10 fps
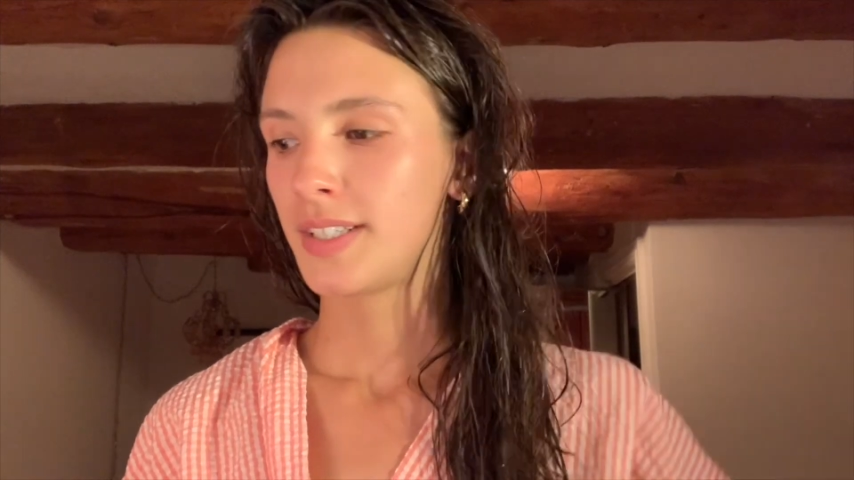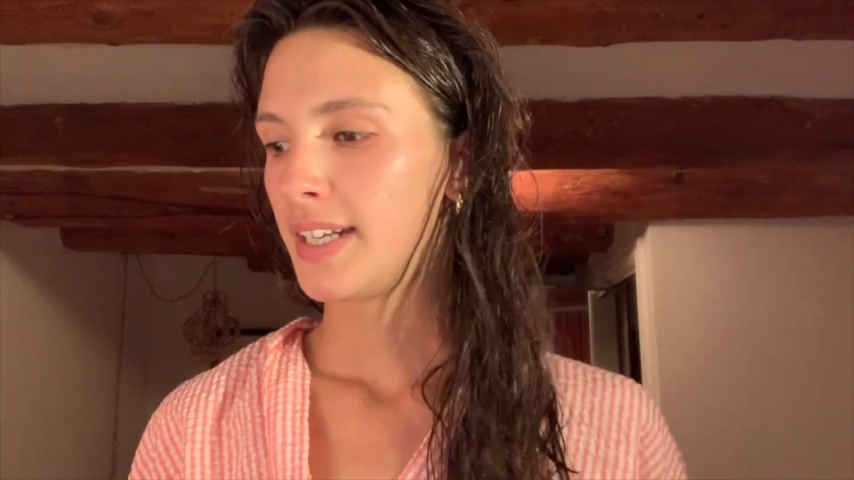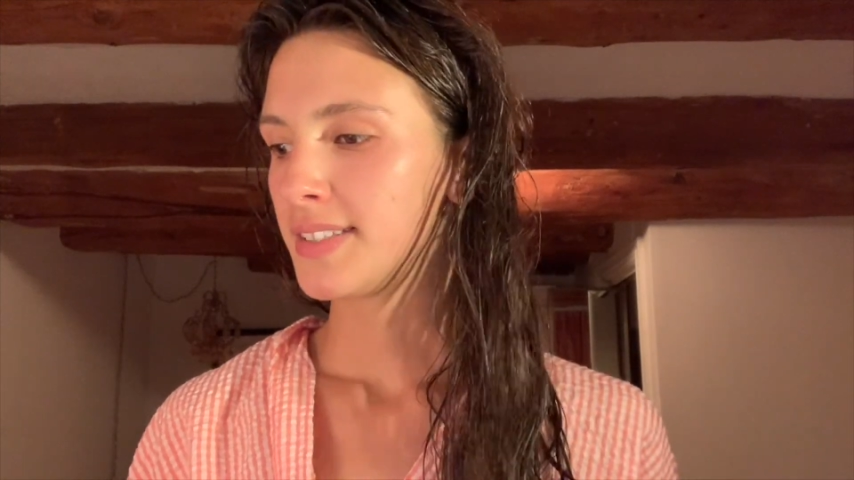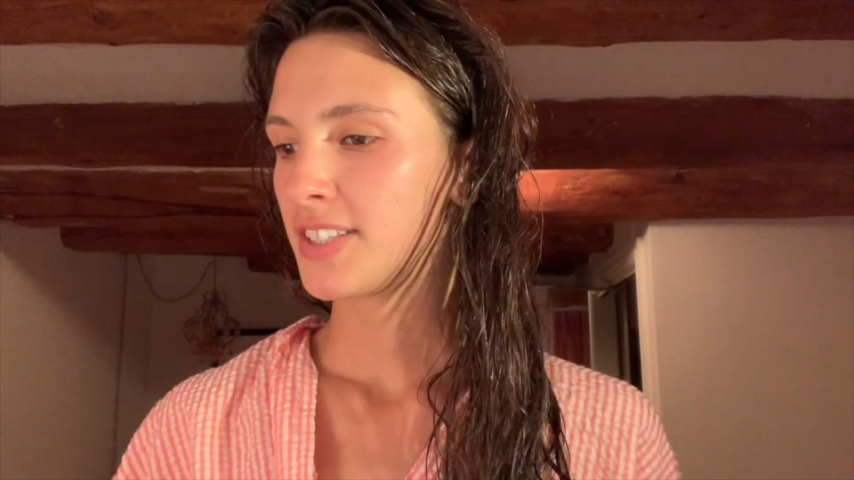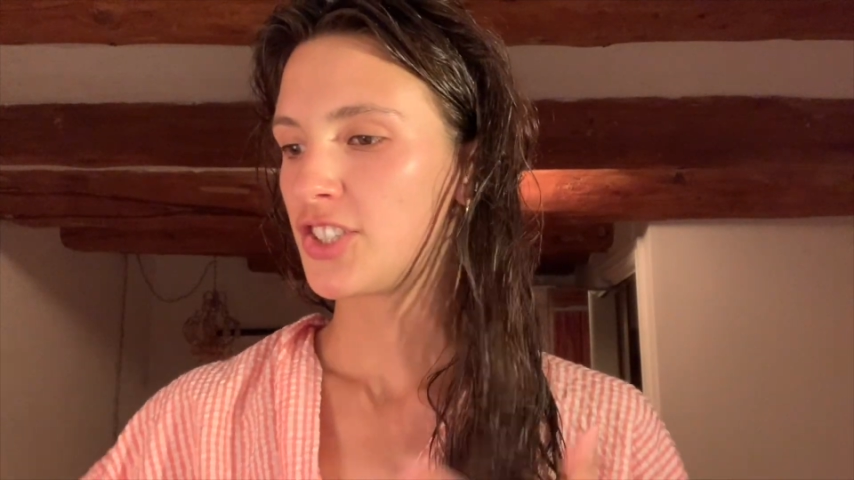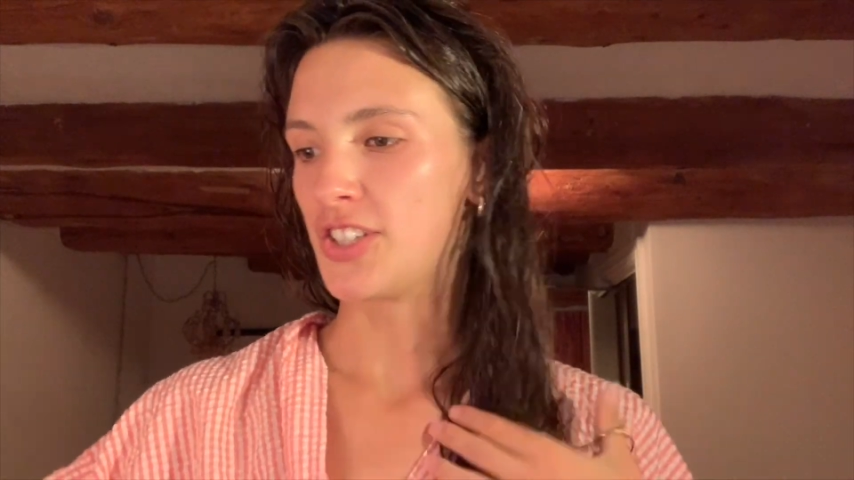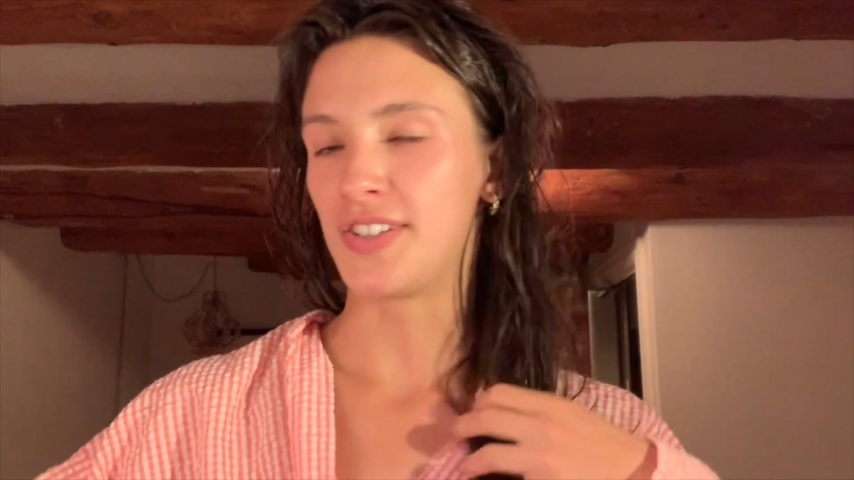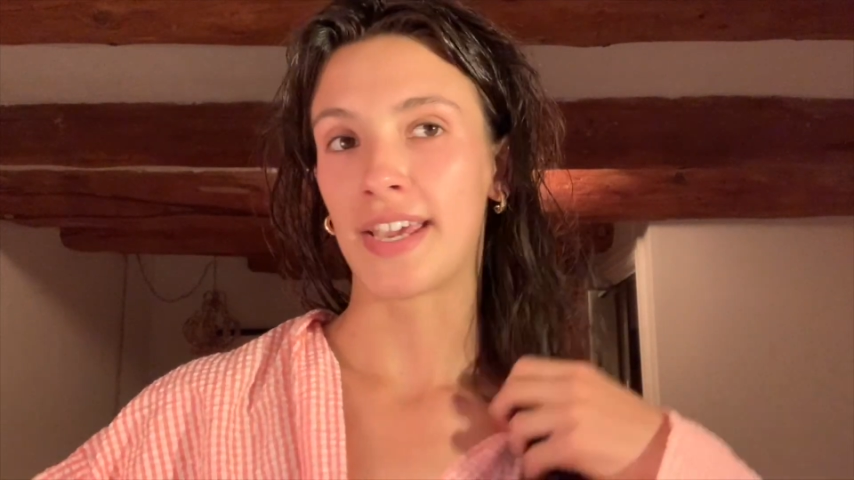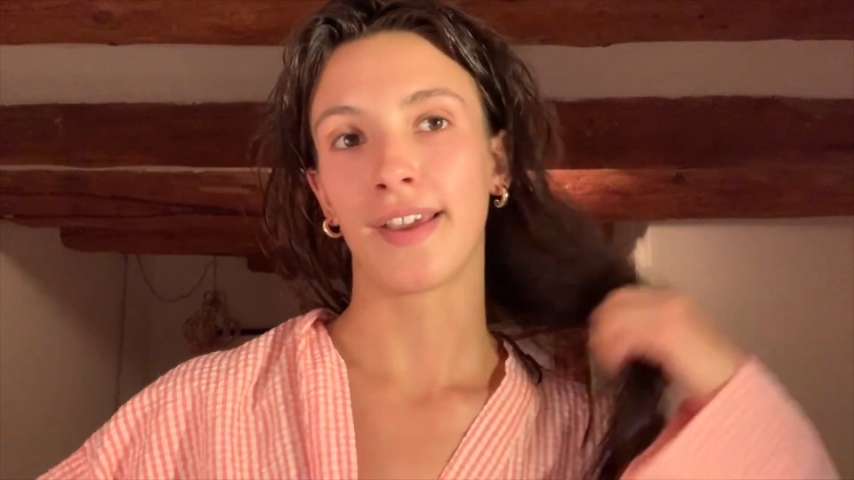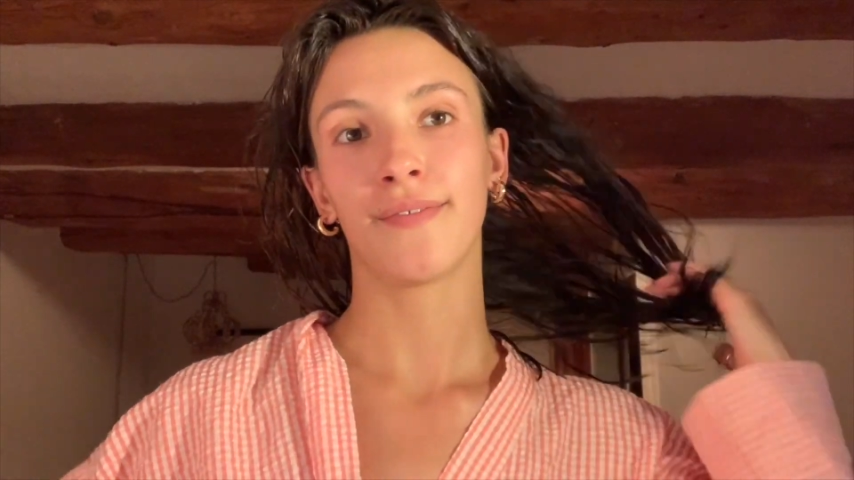Today's a shit
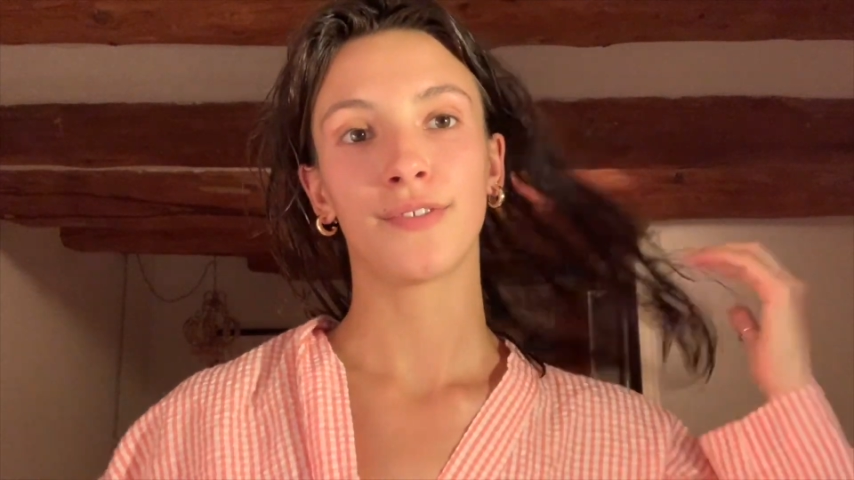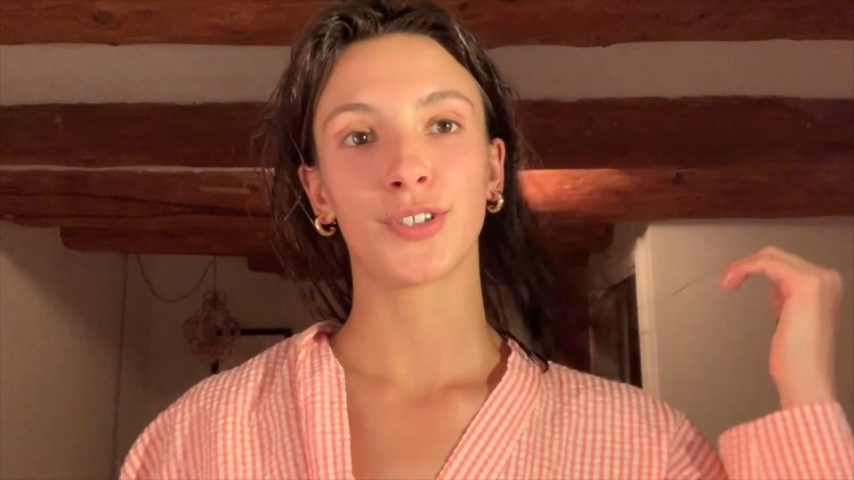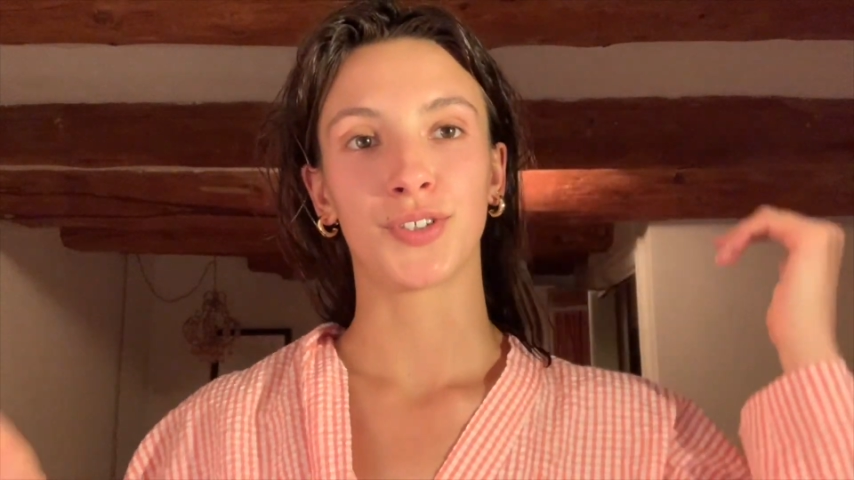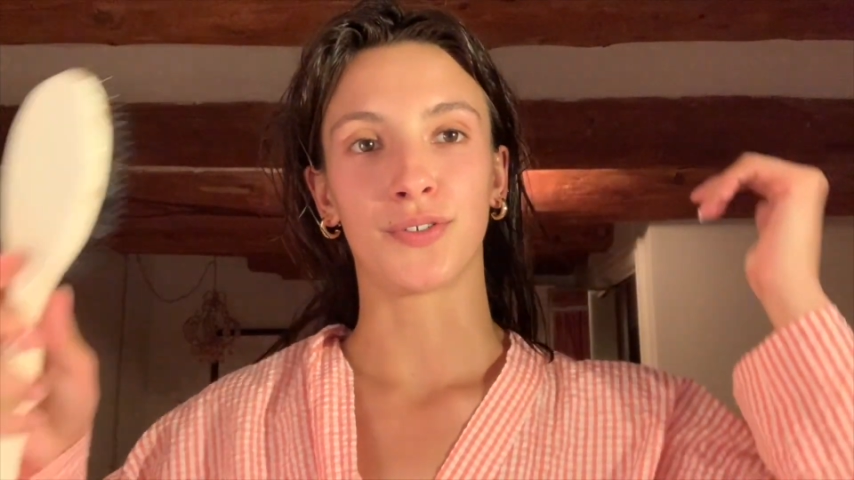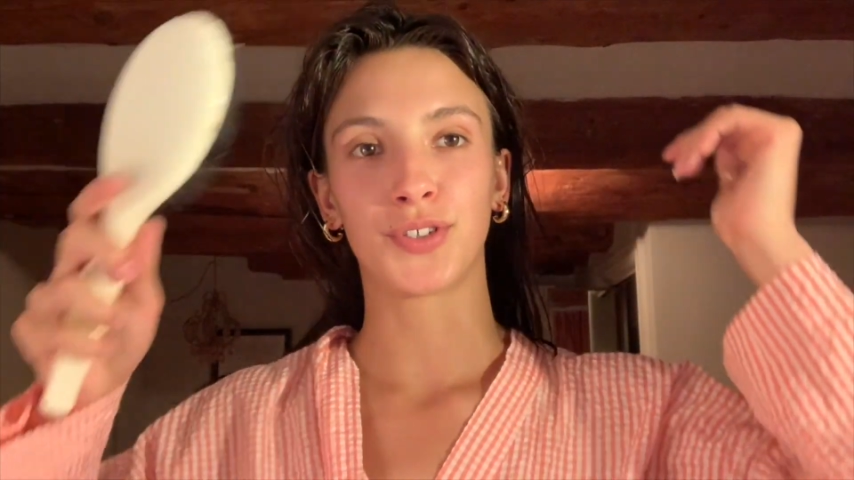day. There's no